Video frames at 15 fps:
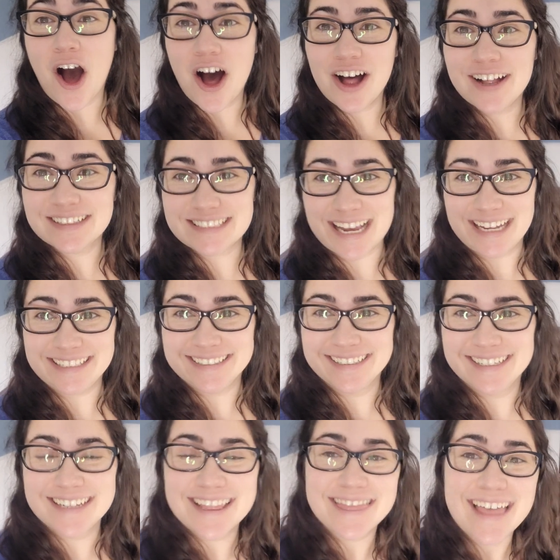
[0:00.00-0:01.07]
All done.
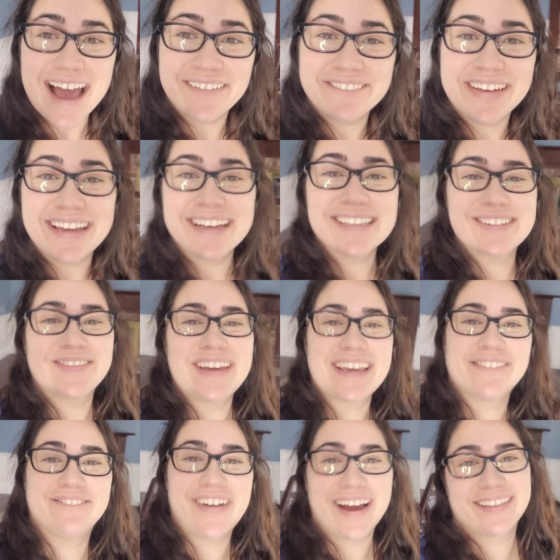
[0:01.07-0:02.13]
That means we
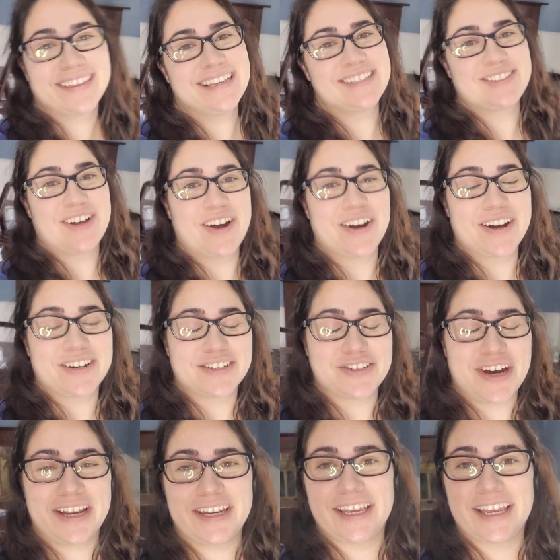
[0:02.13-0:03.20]
can finally start
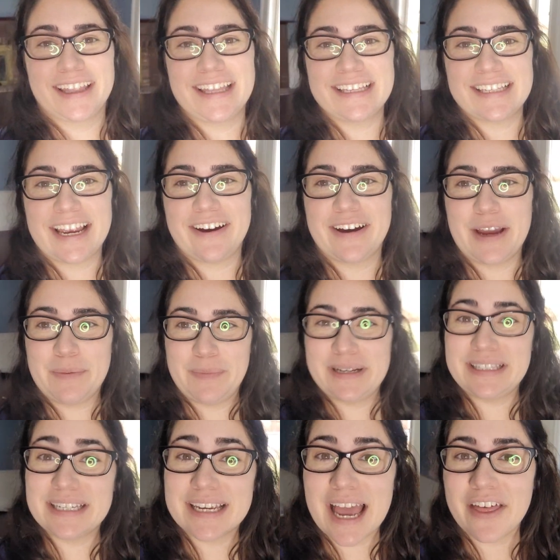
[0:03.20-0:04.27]
trying to get this area
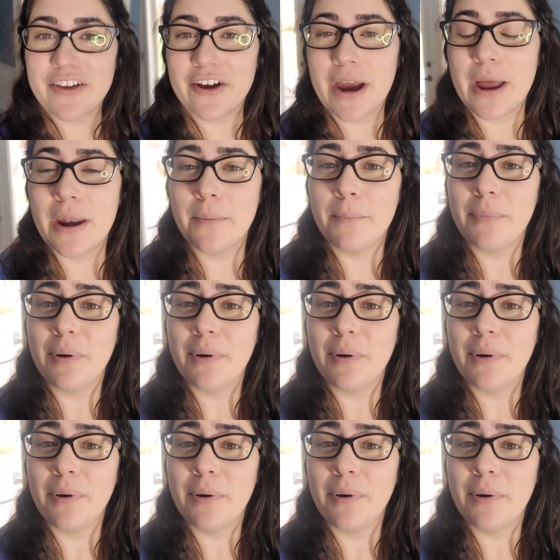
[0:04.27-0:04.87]
put together and